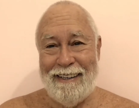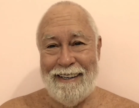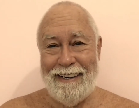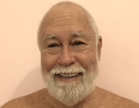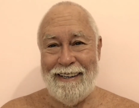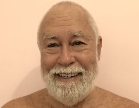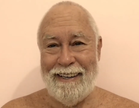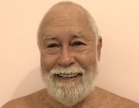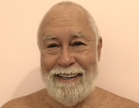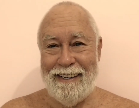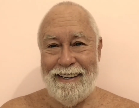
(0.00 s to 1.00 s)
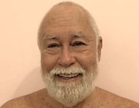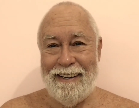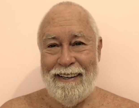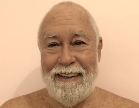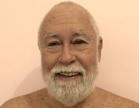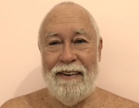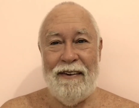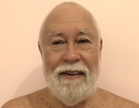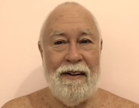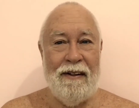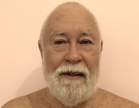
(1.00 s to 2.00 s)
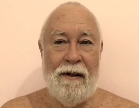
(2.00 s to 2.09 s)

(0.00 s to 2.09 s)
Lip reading: Nobody speaks.